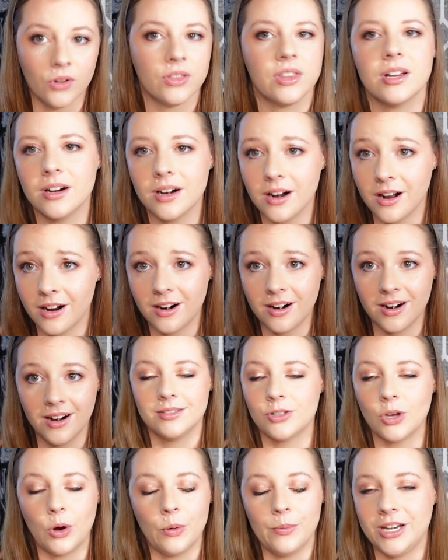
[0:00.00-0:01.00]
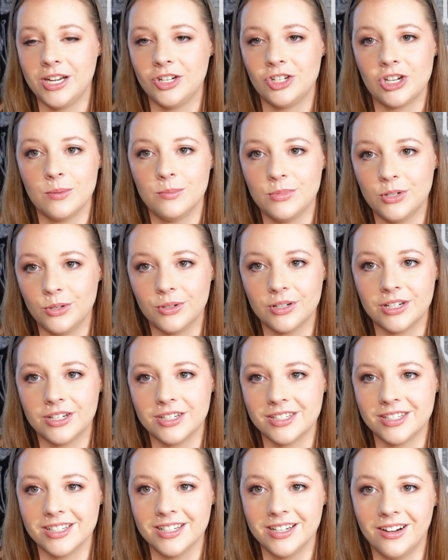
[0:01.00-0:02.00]
There are so many ship
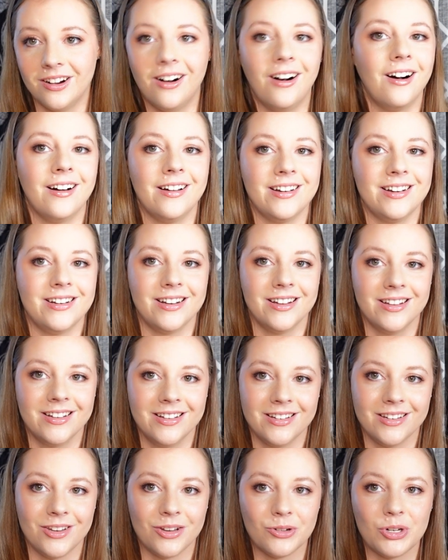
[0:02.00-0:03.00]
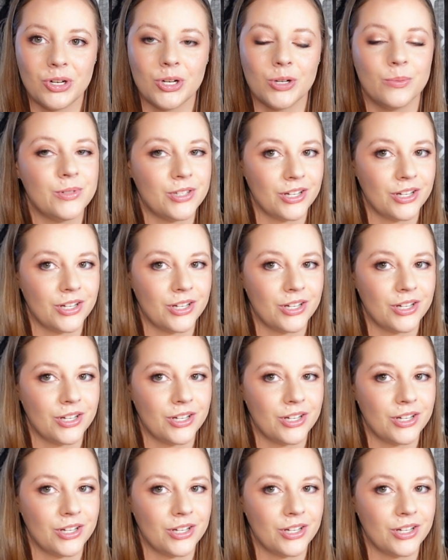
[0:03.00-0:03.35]
tours on YouTube,